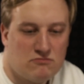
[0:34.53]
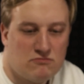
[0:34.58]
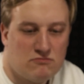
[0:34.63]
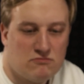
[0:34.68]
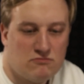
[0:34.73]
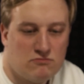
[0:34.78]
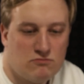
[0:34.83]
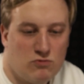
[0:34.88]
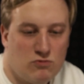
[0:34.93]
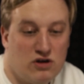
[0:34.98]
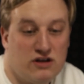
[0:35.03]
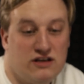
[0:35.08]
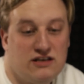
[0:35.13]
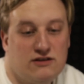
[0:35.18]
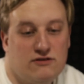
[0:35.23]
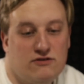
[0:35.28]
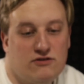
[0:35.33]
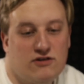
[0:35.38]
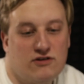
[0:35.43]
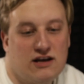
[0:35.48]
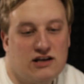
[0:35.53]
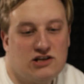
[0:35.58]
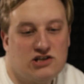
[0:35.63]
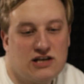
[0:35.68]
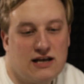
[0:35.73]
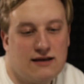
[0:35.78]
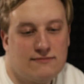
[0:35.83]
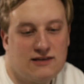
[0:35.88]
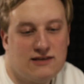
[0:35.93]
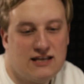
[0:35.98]
will he do a great
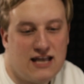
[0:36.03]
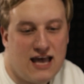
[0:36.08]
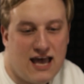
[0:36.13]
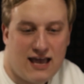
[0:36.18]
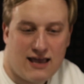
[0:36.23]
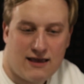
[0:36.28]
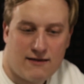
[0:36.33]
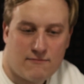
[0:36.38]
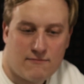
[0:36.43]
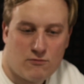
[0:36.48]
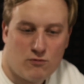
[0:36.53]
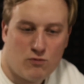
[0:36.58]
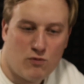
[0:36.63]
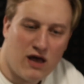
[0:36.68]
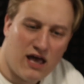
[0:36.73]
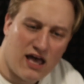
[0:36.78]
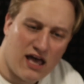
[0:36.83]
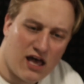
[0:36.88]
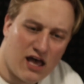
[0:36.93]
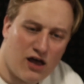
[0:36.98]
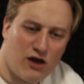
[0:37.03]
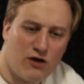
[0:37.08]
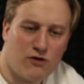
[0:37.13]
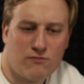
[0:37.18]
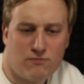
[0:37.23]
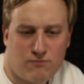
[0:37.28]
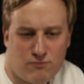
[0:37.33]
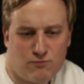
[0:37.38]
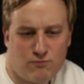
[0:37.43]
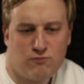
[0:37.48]
job today? Well,
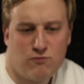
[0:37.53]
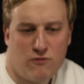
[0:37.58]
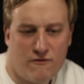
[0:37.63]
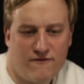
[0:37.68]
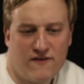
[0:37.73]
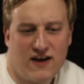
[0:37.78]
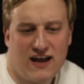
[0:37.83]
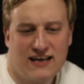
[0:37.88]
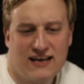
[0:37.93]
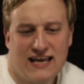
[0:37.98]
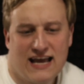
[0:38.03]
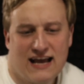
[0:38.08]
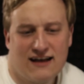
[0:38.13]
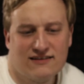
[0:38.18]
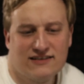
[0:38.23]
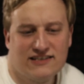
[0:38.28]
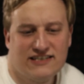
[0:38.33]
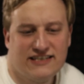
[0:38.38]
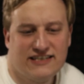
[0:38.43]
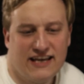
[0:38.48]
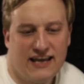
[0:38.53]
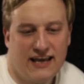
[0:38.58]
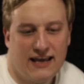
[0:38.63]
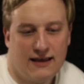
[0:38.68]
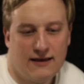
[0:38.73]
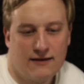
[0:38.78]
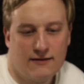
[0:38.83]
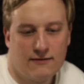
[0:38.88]
we'll find out and see.